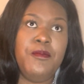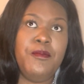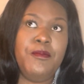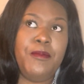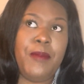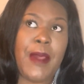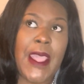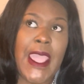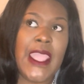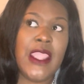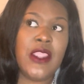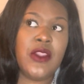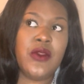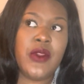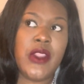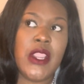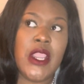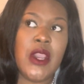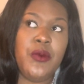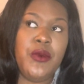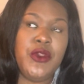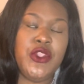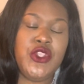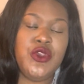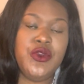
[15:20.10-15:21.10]

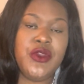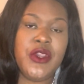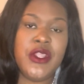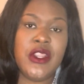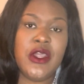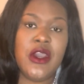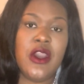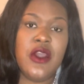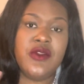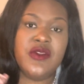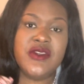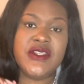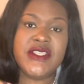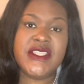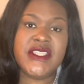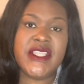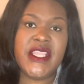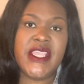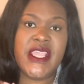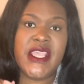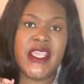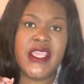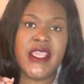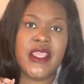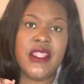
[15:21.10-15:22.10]
background, when you can
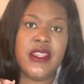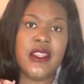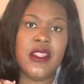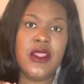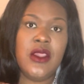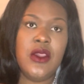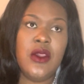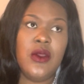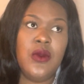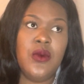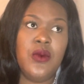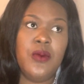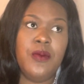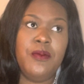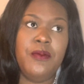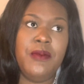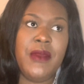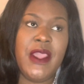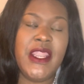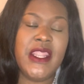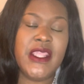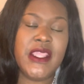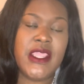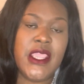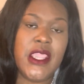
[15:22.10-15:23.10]
understand
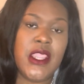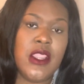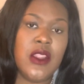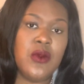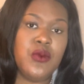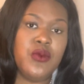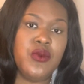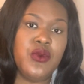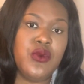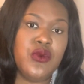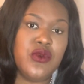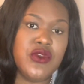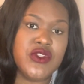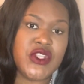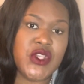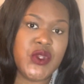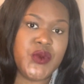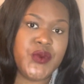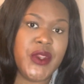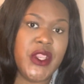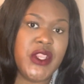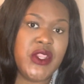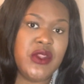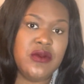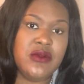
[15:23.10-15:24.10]
Medicare rules and
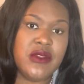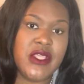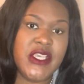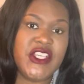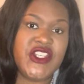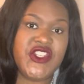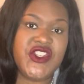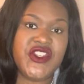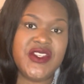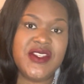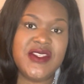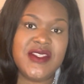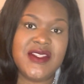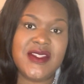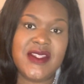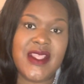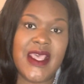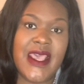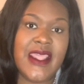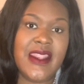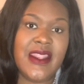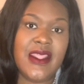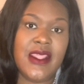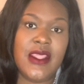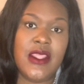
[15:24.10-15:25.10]
regulations,
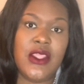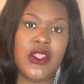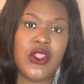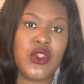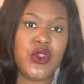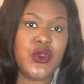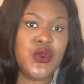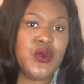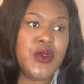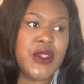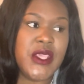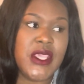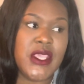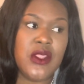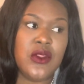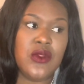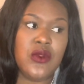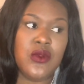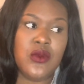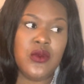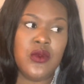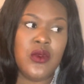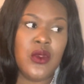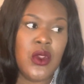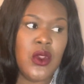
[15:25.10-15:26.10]
that you
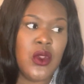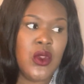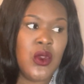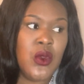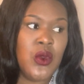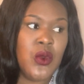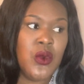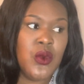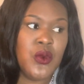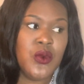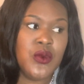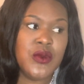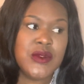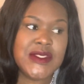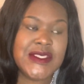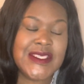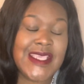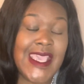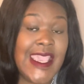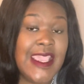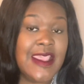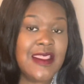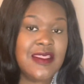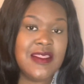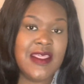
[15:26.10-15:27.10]
can
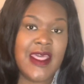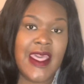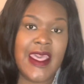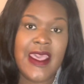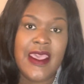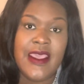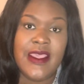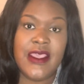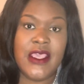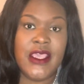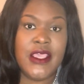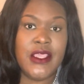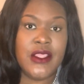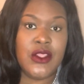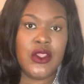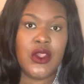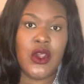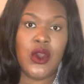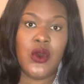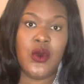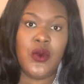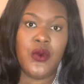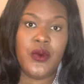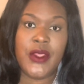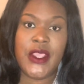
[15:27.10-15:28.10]
take that and
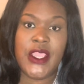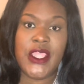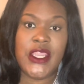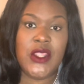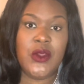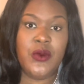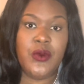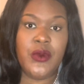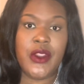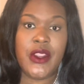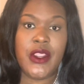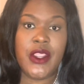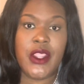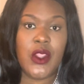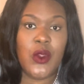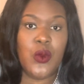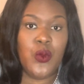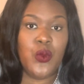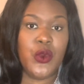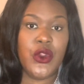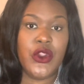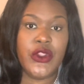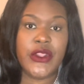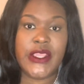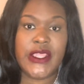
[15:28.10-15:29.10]
go anywhere and
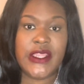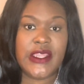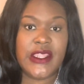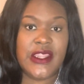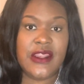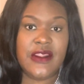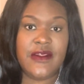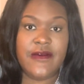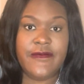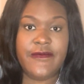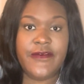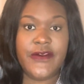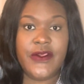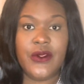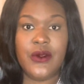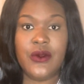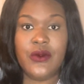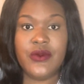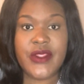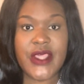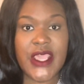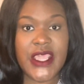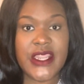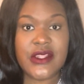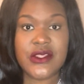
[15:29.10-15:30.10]
work in any
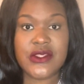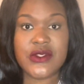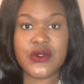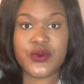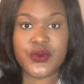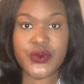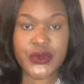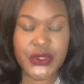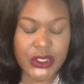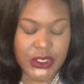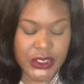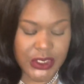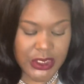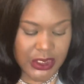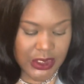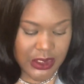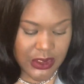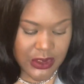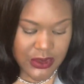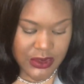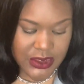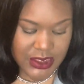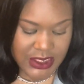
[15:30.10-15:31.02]
field. That is really